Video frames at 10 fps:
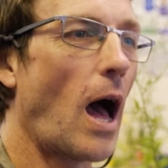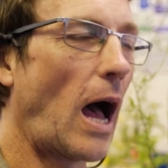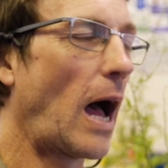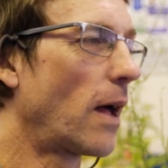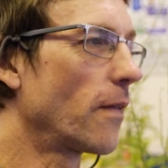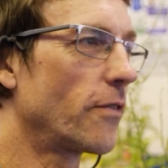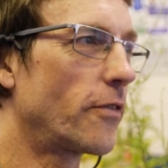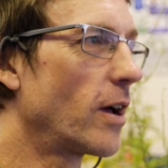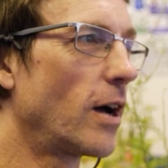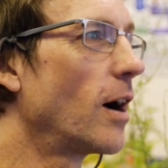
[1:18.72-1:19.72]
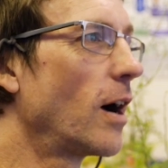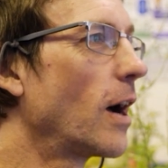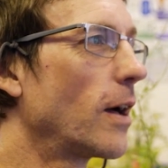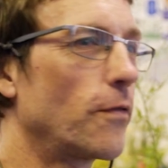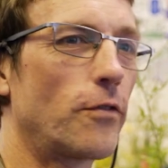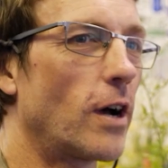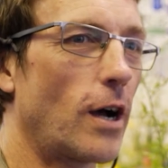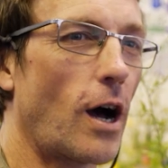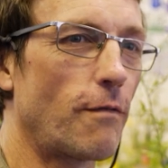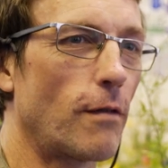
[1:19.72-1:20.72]
And
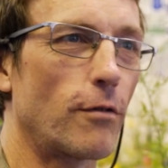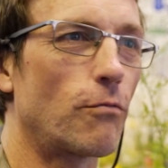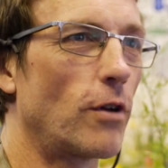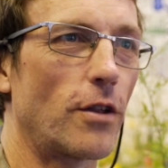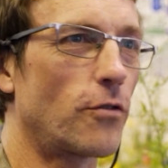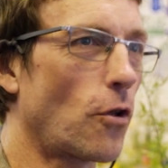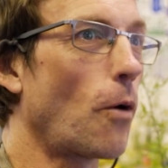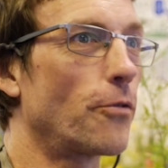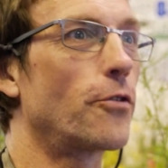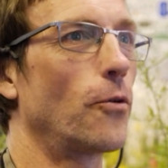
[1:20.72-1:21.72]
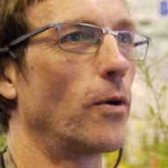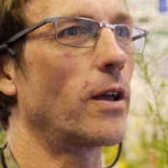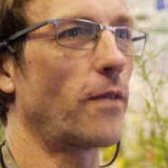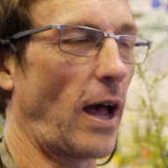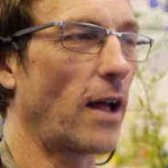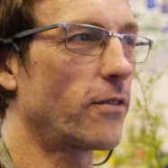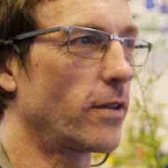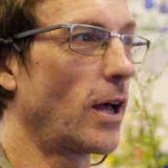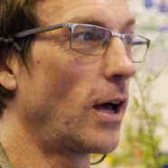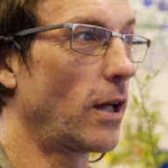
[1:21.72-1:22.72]
I've never really stopped doing that,
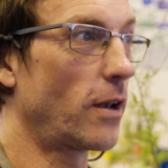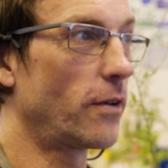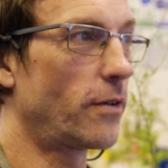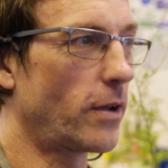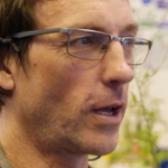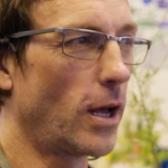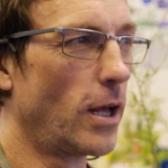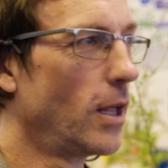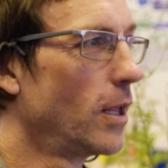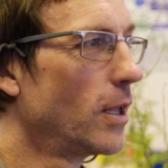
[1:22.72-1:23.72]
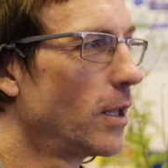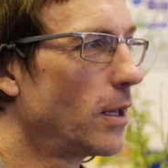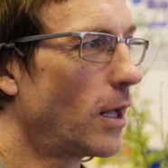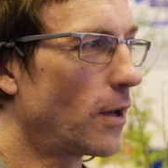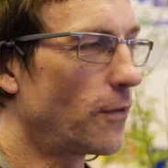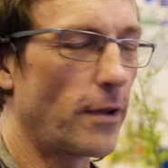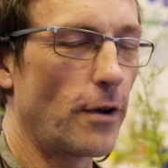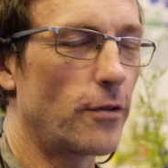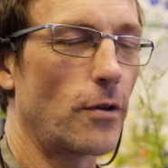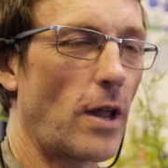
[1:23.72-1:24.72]

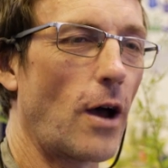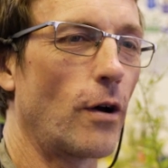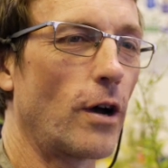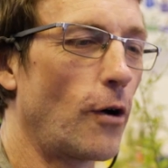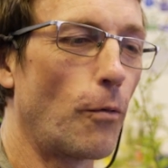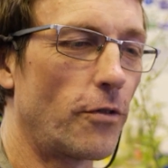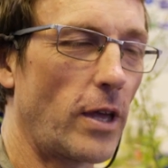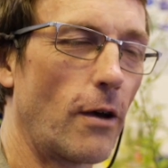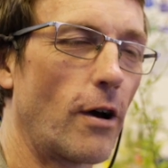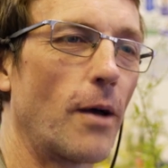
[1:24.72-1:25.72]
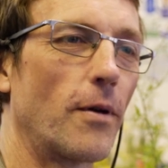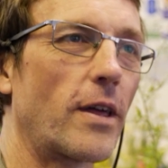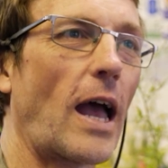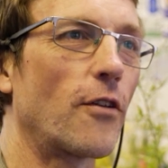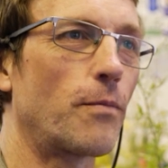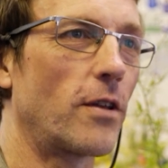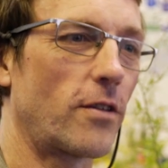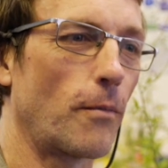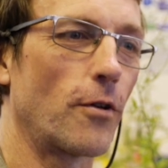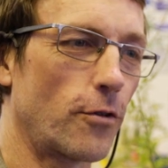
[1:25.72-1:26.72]
so now obviously here I am at the Gatsby
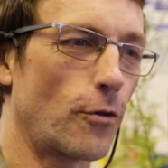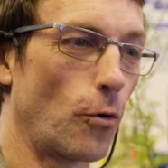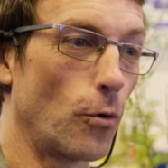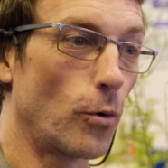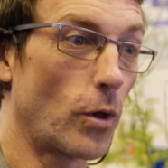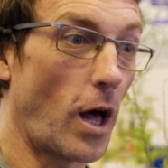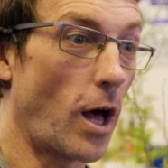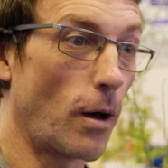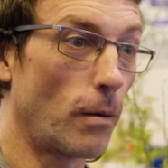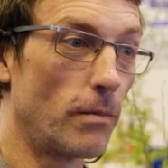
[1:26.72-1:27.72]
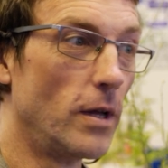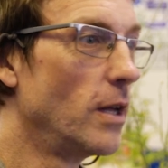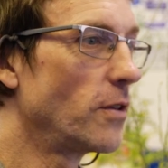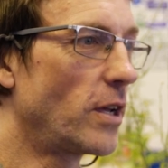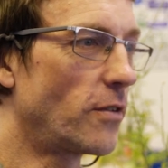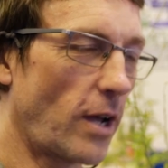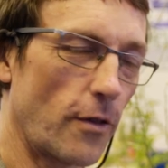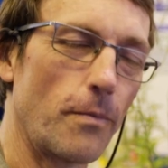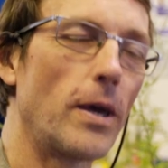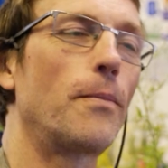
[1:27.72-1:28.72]
Summer School teaching
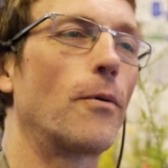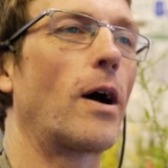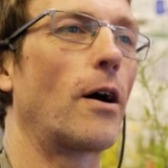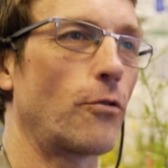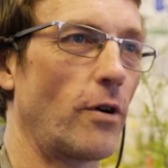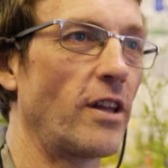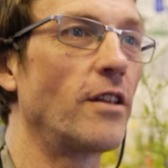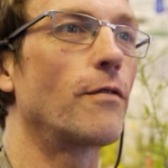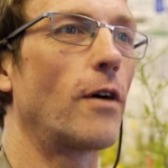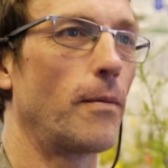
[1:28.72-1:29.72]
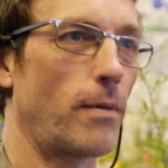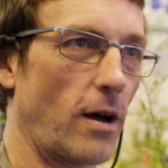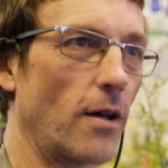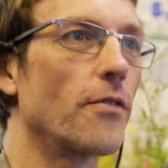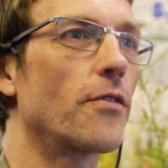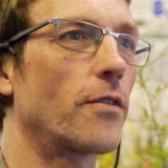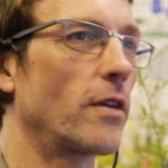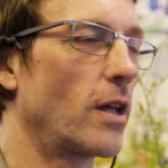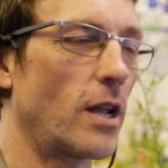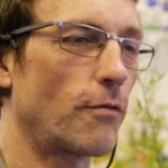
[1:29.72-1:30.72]
other people how to identify plants,
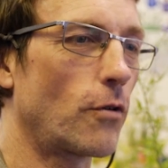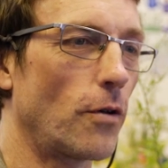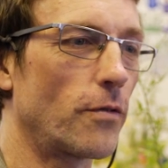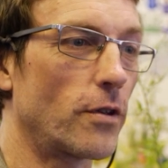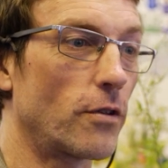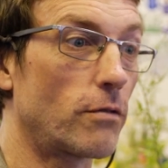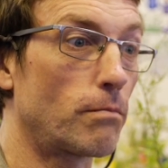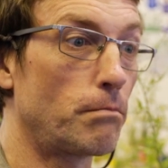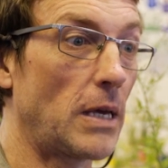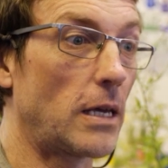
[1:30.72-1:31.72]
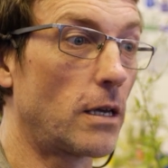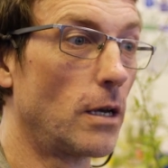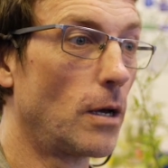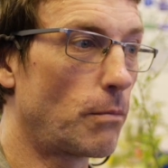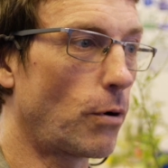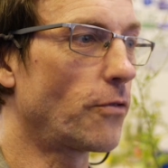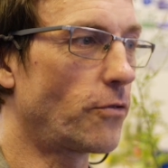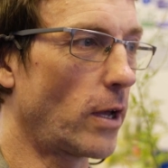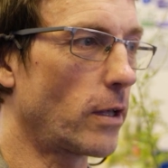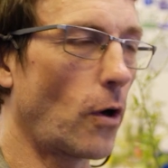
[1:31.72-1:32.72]
and I've got this big
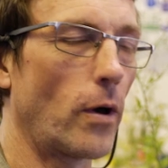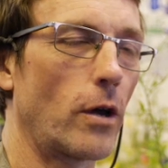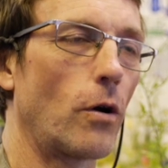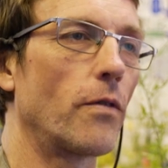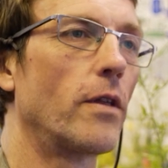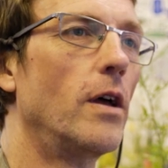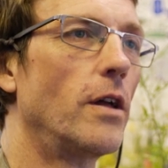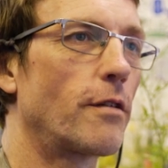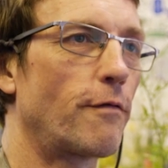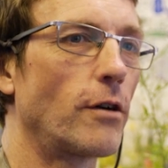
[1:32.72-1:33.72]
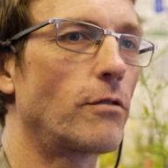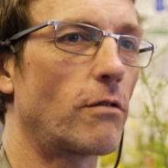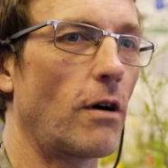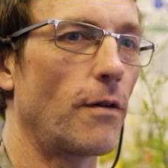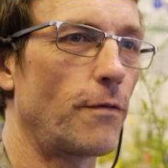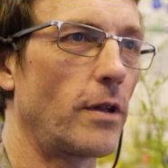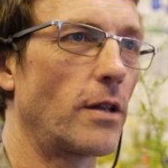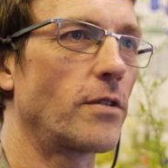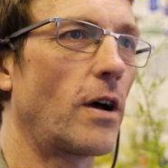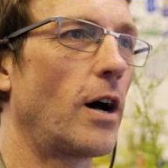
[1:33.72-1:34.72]
project going on to photograph the
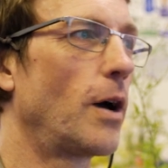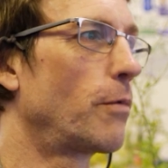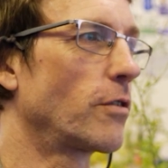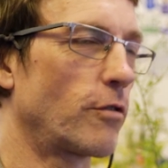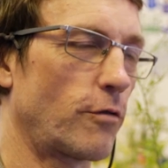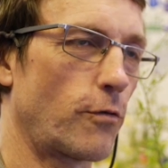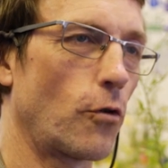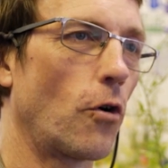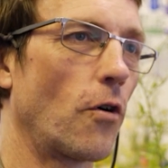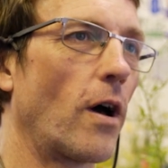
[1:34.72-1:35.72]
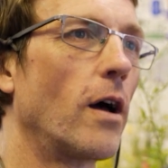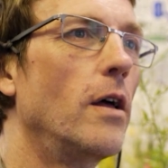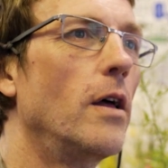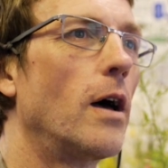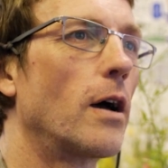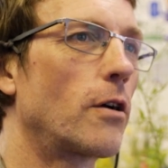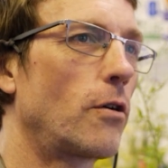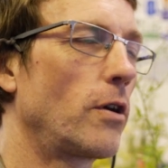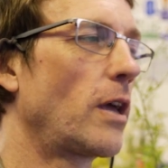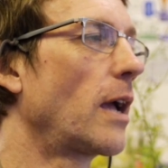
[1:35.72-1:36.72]
entire British flora and
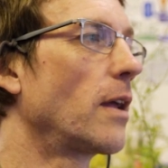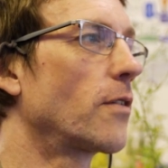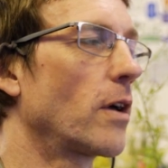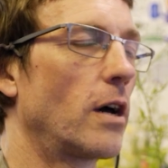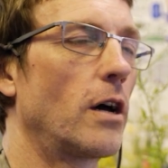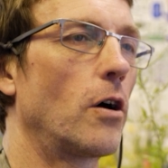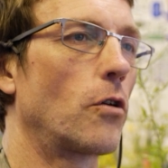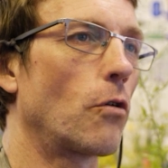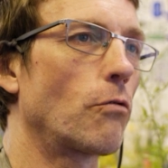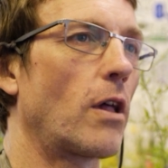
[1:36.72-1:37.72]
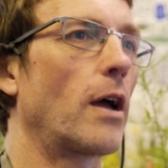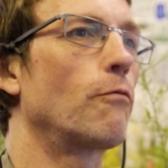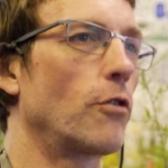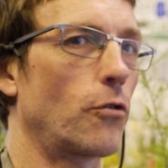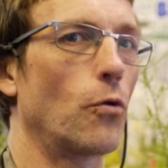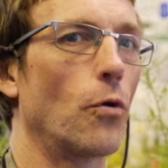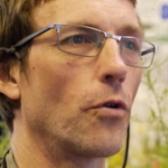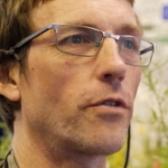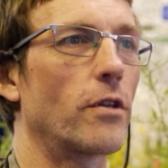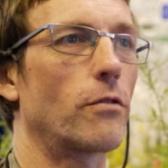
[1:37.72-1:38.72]
create an online
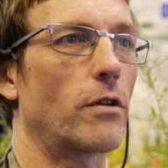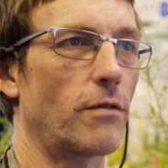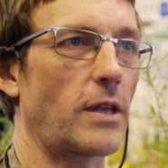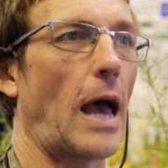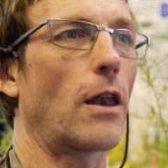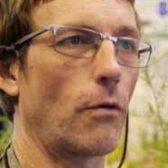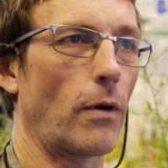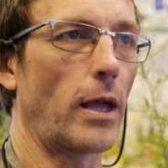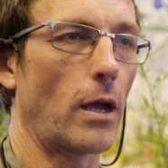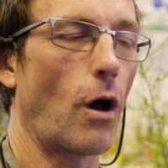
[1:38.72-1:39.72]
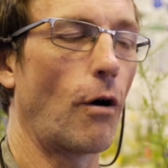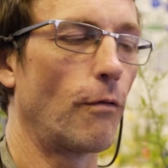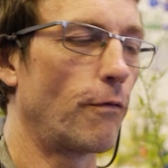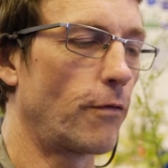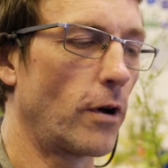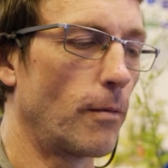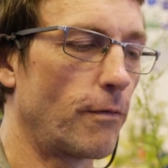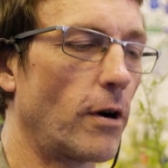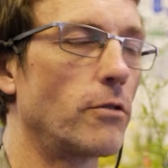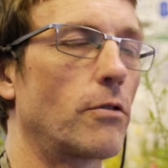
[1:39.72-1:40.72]
resource, a sort of gallery of
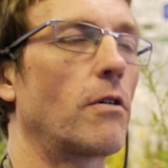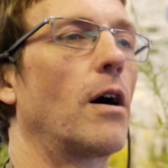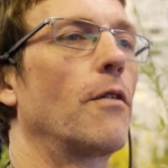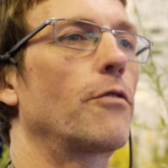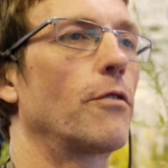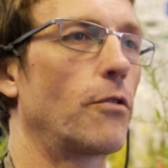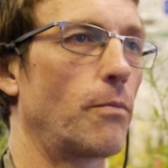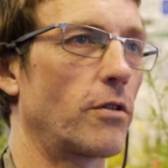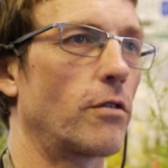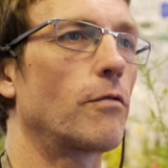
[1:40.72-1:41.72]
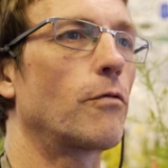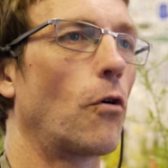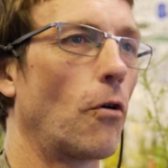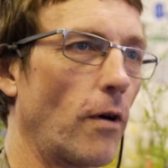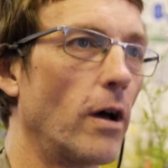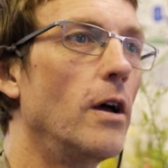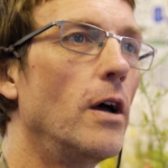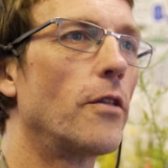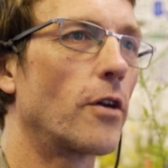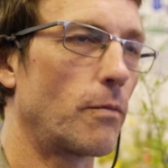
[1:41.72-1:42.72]
photographs of the British flora
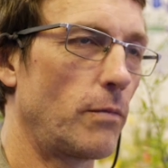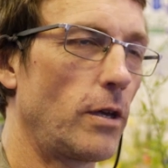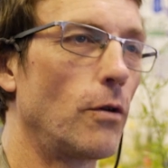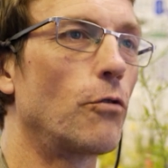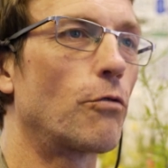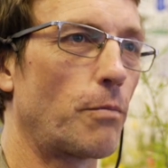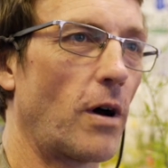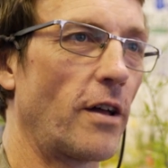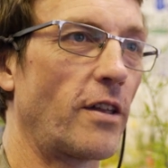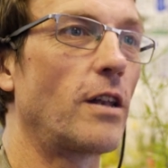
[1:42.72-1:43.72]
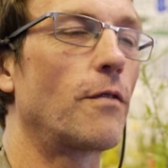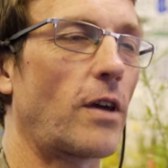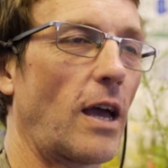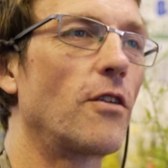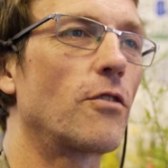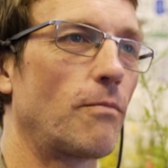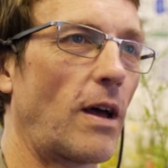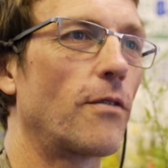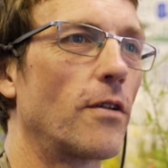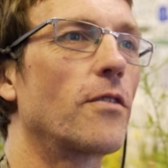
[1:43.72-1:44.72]
that can be used with my identification
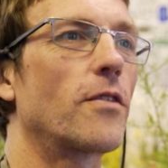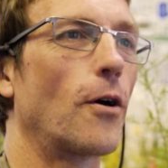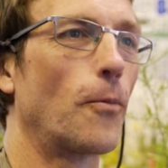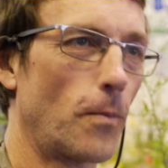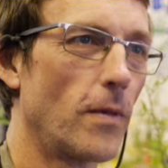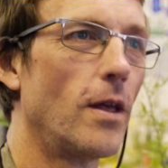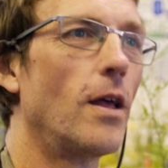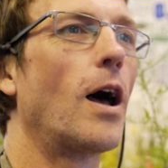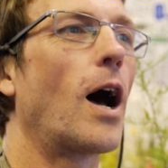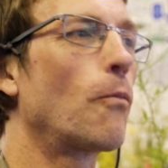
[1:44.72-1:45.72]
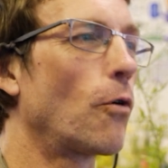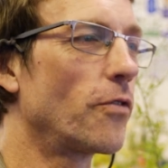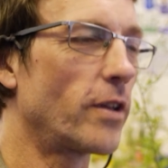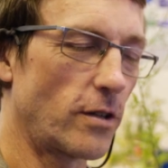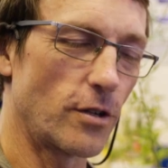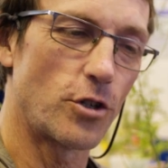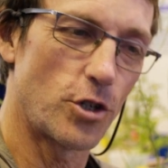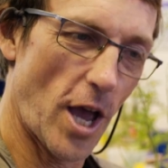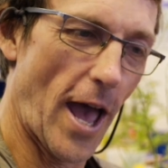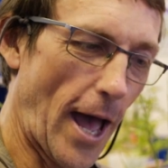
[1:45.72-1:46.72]
methods. So I'm wanting to
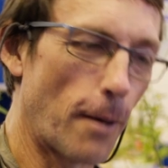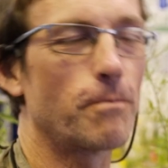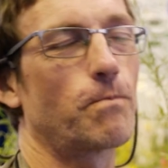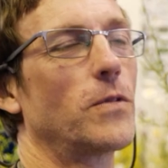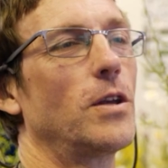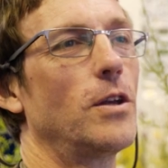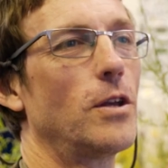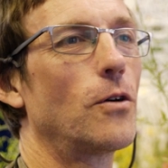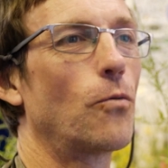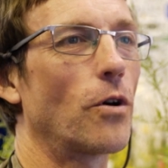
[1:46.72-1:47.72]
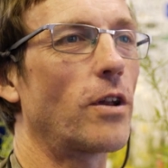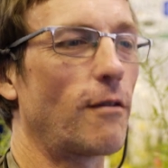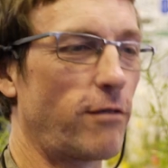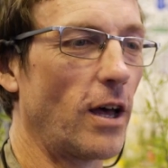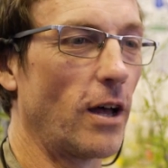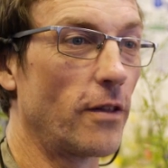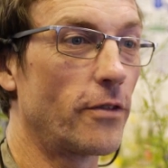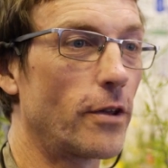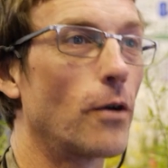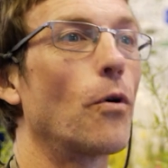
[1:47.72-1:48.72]
share what I've
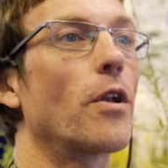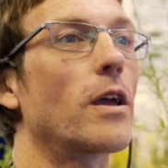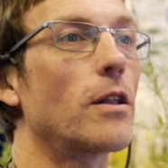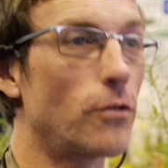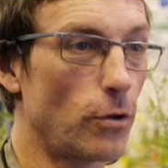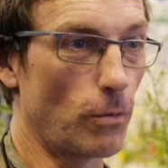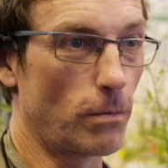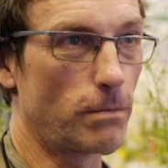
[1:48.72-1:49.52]
learned and what I can do.